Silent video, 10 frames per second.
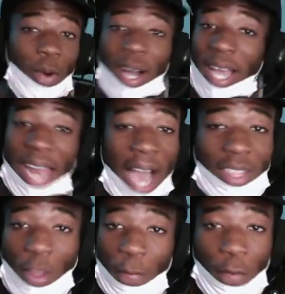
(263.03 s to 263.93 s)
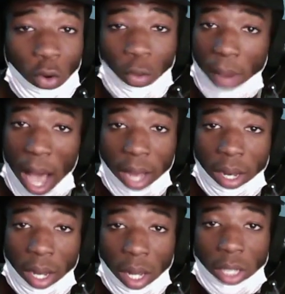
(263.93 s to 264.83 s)
can act a fool,
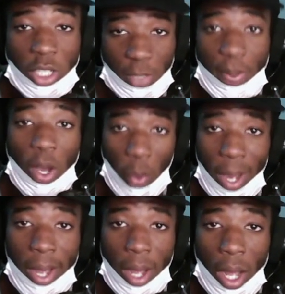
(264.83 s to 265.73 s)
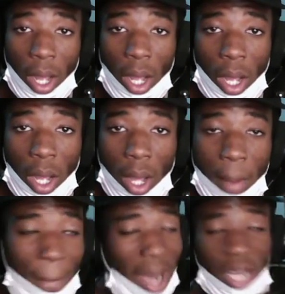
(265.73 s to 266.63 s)
blood. Just be aware.
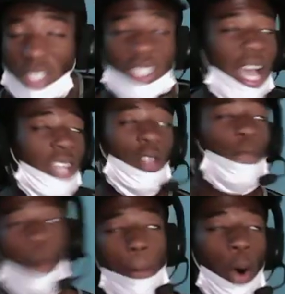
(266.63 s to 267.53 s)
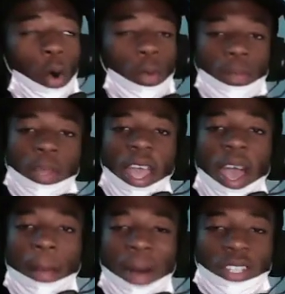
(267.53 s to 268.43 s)
Man can just act a fool. Boom.
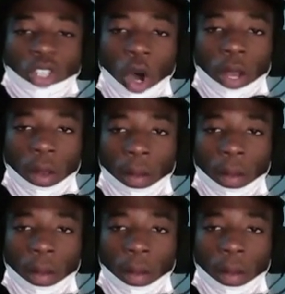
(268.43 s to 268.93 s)
Yeah, man's gone.